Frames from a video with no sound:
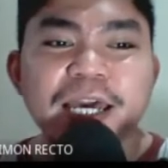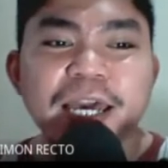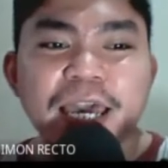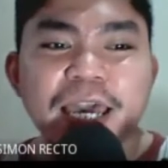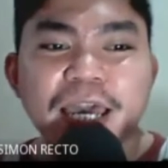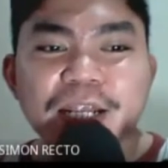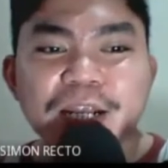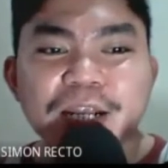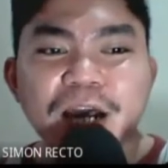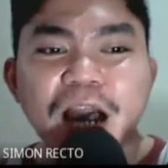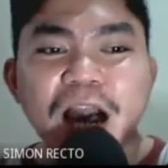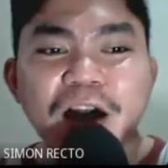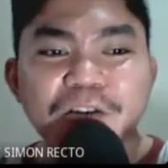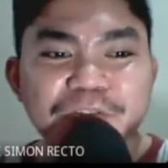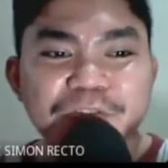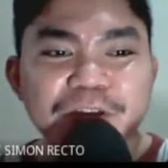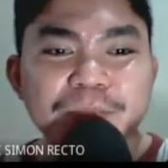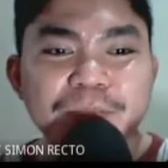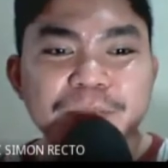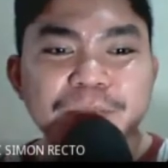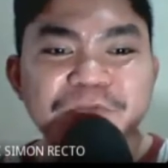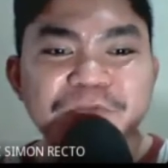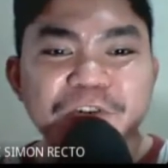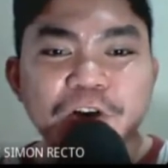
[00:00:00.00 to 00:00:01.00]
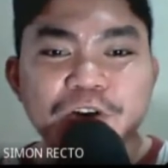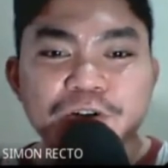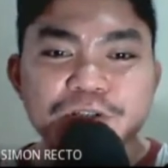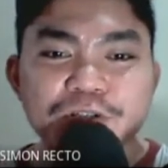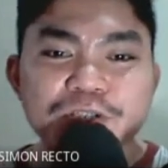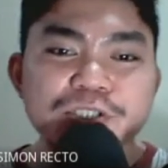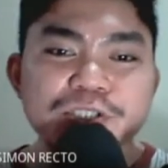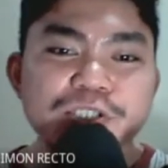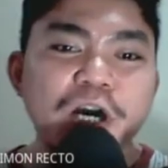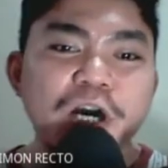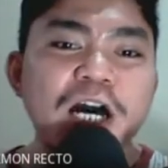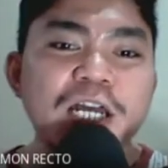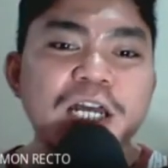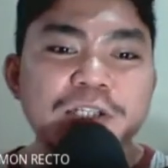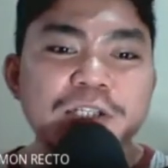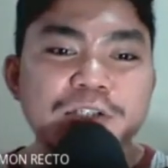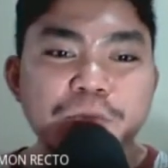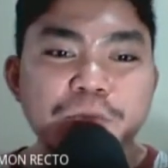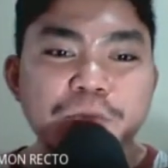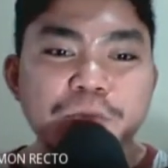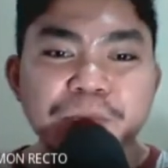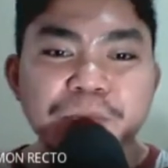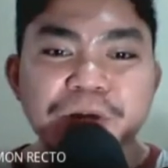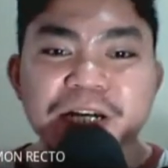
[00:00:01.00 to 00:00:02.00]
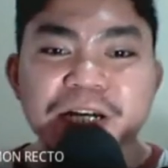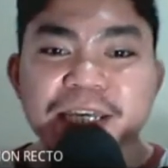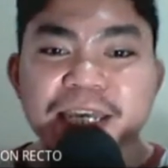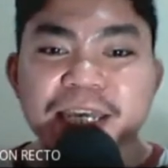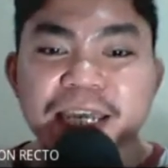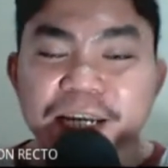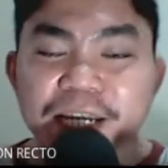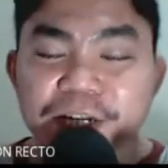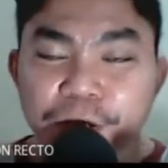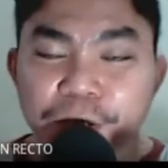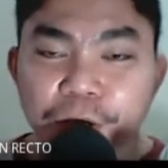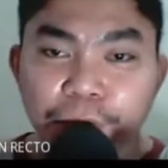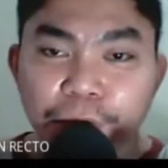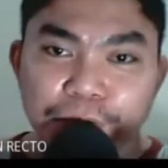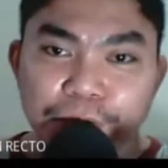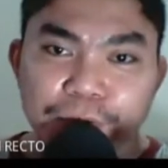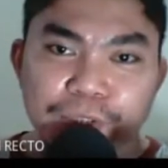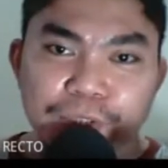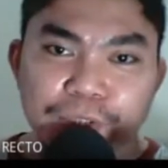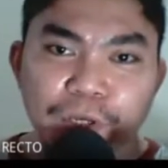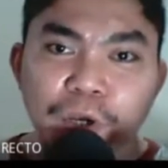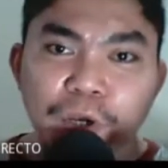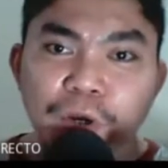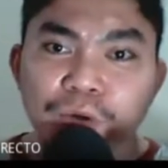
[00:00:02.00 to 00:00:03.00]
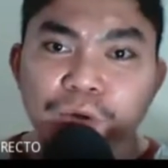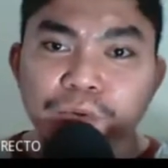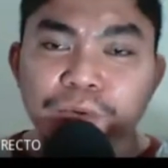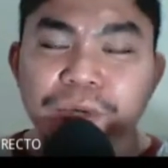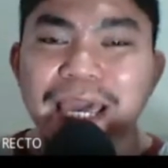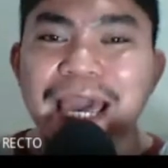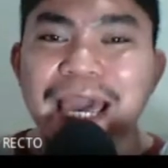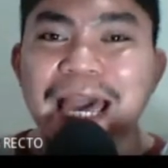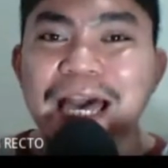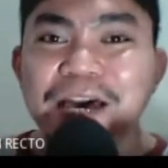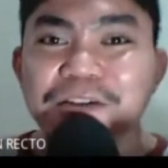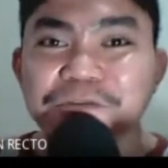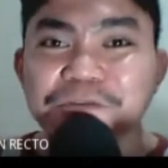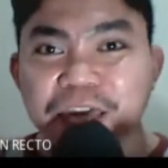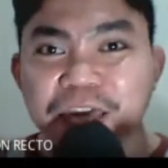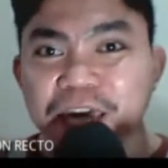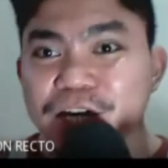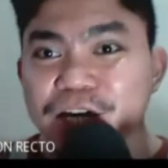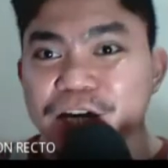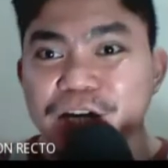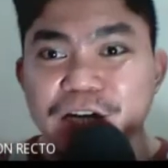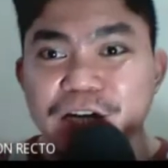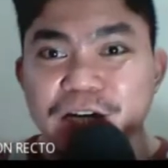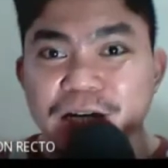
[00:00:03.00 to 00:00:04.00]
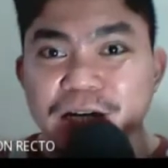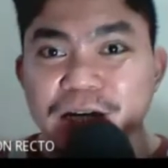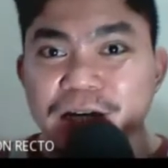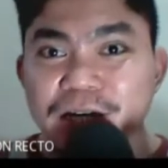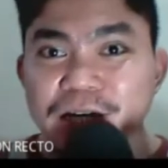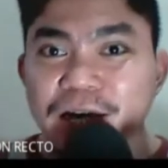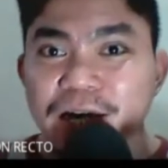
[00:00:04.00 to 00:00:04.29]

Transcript: and often focus on superheroes. We have here